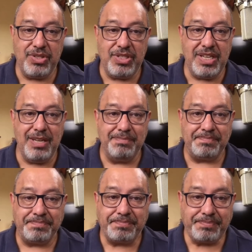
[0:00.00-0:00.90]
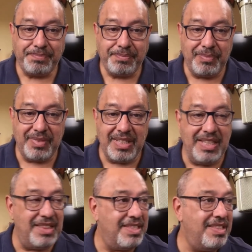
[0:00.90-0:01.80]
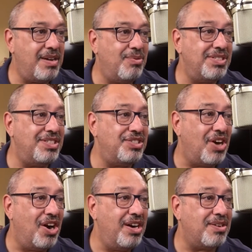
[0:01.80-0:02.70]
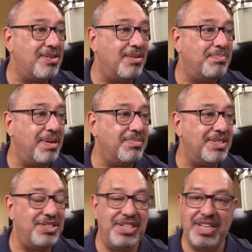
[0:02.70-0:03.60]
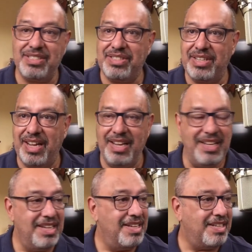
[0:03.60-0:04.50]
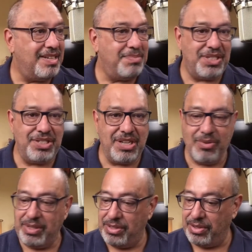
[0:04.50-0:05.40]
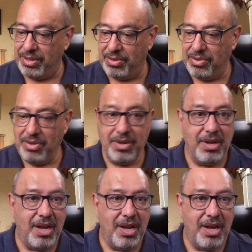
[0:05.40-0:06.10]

You see, there was this article published yesterday. Let me show it to you.